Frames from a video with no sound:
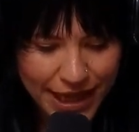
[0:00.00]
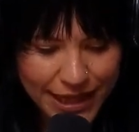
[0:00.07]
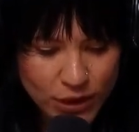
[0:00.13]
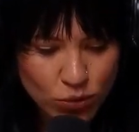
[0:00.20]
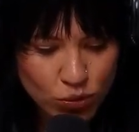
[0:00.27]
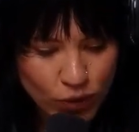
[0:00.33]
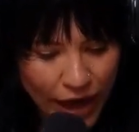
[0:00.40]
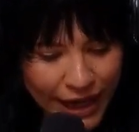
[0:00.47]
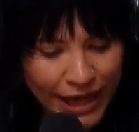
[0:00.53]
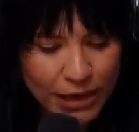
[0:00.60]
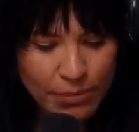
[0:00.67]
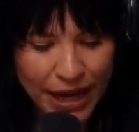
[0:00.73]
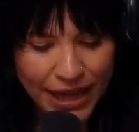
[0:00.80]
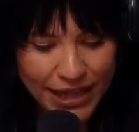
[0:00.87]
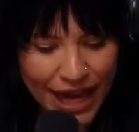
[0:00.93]
it's running
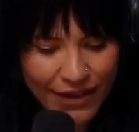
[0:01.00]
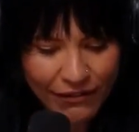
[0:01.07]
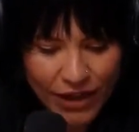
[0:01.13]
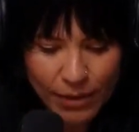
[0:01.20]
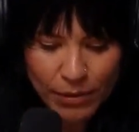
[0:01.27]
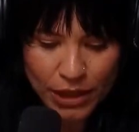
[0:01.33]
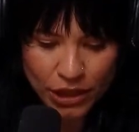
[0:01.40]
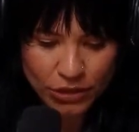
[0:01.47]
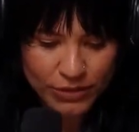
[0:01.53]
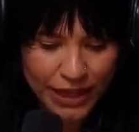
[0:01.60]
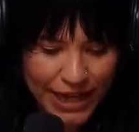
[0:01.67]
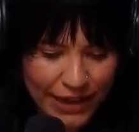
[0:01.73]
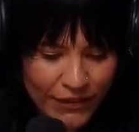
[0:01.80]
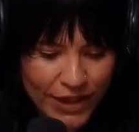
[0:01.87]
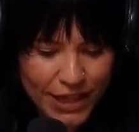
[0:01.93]
my life, and I'm going to
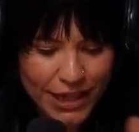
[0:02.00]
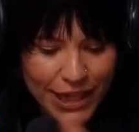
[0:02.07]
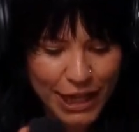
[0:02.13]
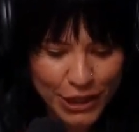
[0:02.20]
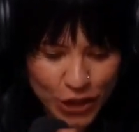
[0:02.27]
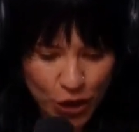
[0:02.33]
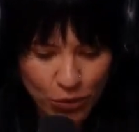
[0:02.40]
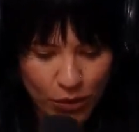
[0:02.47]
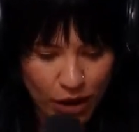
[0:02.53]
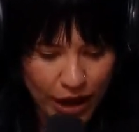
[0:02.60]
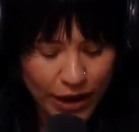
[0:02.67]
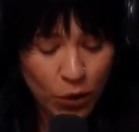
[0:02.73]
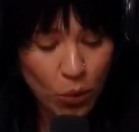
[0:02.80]
create everything that I don't want.